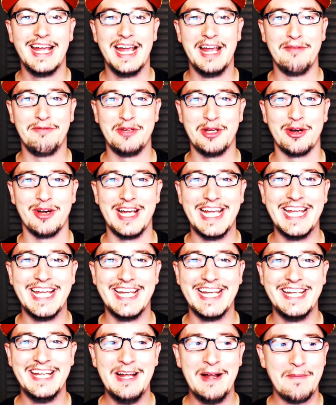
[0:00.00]
if you're
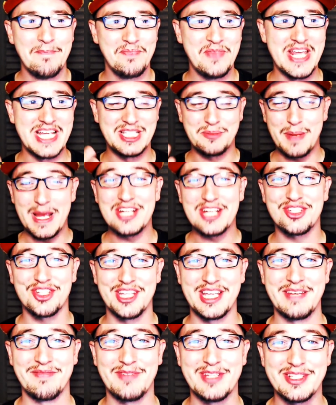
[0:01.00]
in,
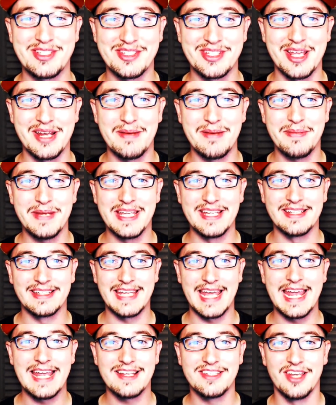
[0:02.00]
especially if this is going to be in
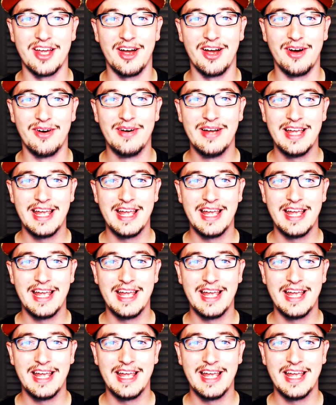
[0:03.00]
Kanto,